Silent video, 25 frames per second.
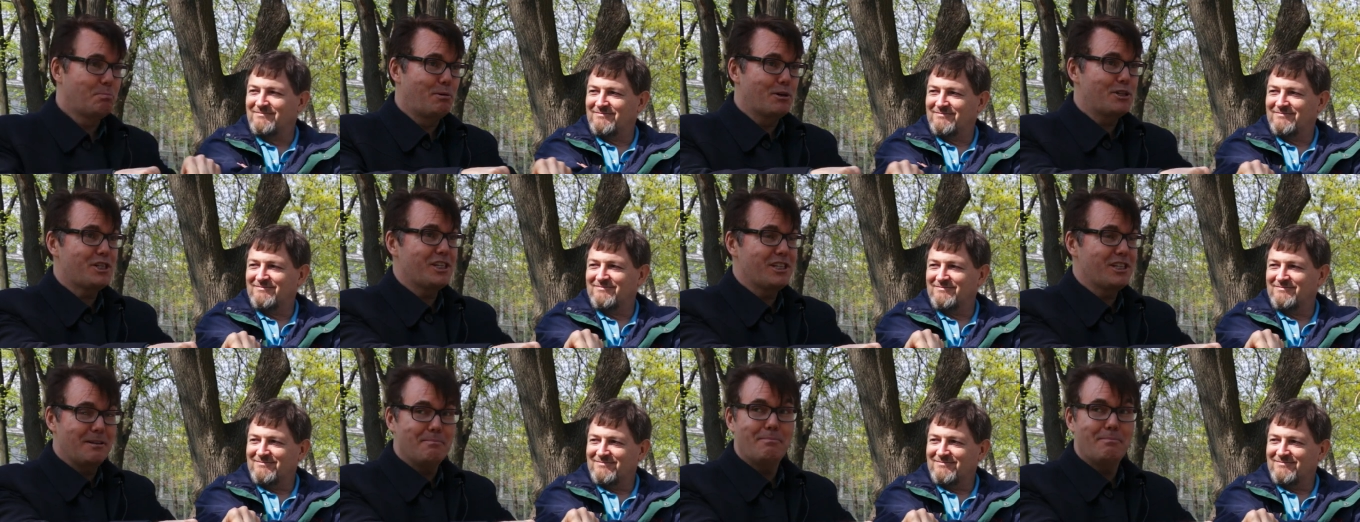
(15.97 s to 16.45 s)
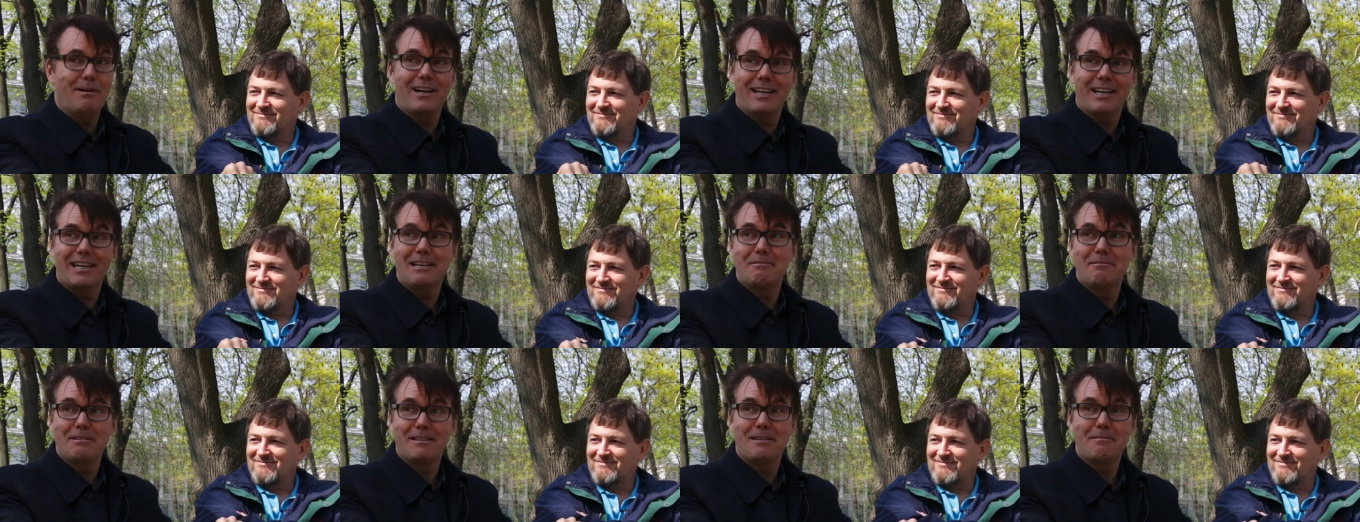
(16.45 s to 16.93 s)
Speaker 1: pushing the
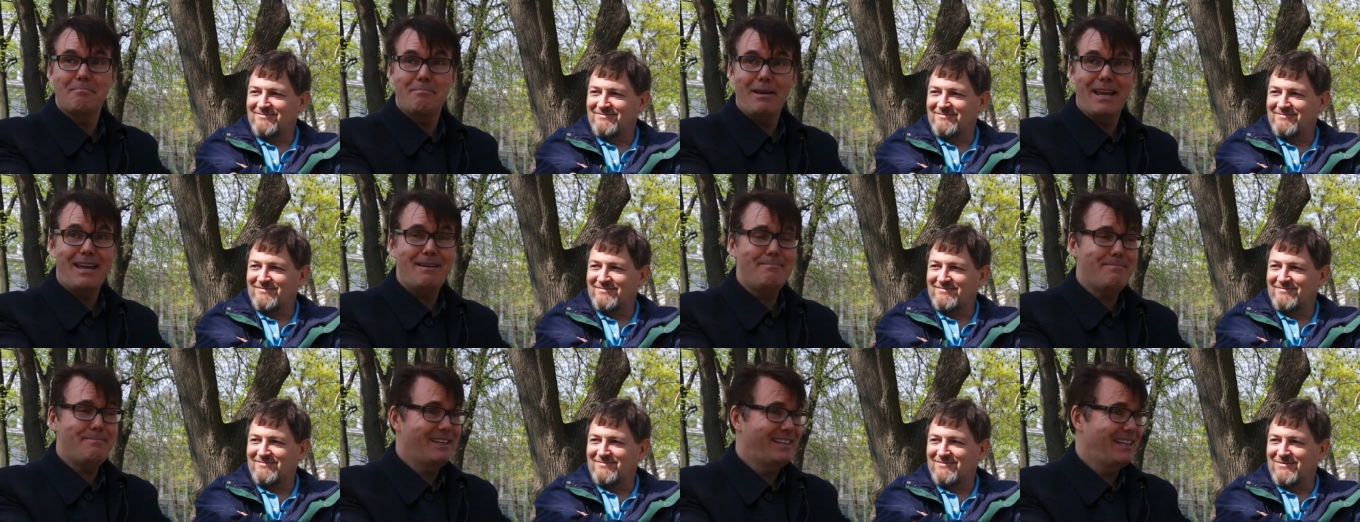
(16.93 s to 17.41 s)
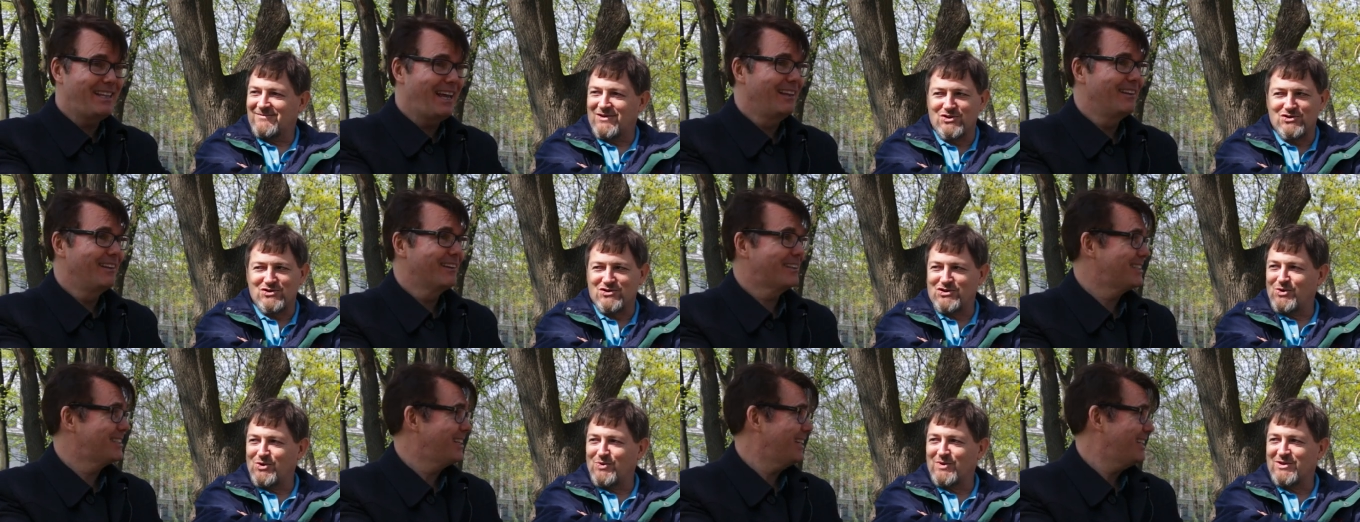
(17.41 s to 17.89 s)
buggy with the baby, and that
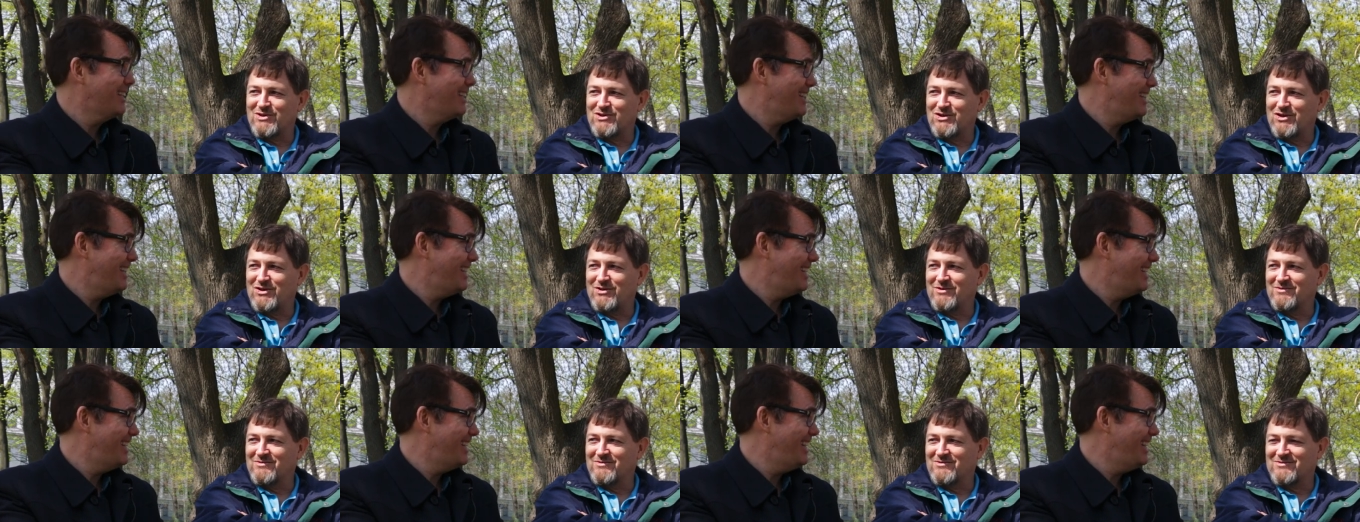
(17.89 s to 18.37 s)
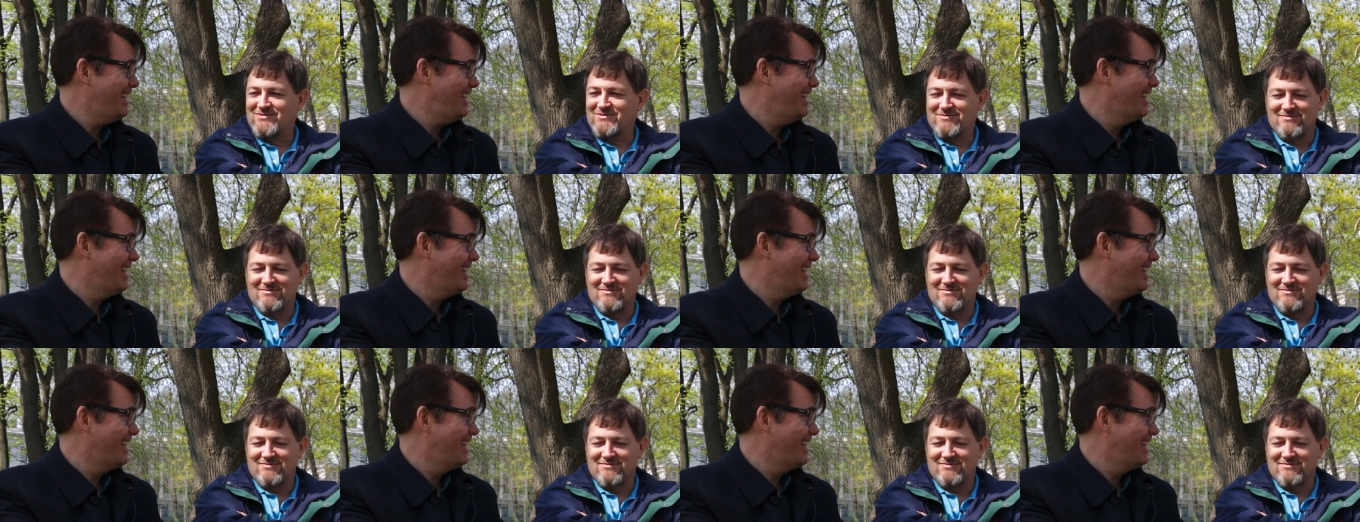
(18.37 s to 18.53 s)
there's no like, excuse.